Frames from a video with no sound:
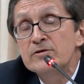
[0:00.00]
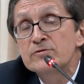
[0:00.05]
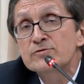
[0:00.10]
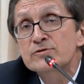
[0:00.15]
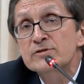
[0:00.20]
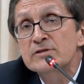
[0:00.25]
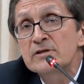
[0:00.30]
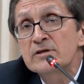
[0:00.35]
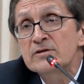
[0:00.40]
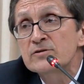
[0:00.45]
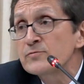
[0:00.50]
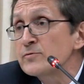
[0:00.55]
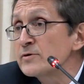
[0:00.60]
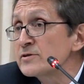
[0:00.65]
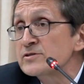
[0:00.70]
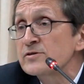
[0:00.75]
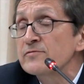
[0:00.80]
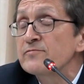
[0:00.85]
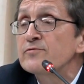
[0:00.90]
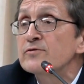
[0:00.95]
New Zealand
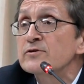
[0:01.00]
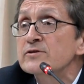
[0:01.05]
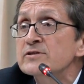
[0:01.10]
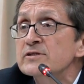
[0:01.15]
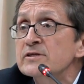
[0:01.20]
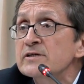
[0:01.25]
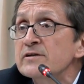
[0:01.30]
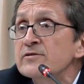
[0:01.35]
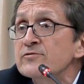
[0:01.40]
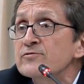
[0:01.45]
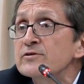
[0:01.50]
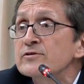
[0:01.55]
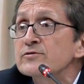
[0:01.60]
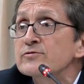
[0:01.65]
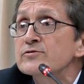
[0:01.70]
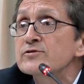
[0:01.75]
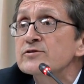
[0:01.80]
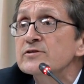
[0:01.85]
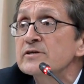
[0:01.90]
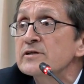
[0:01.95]
was the first country
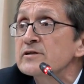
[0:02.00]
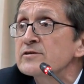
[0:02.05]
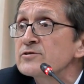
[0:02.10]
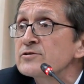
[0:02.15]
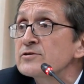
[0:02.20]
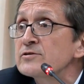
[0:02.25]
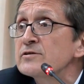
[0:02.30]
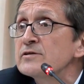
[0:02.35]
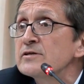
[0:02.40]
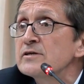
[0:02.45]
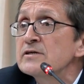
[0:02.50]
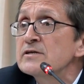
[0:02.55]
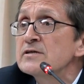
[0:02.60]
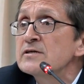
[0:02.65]
to start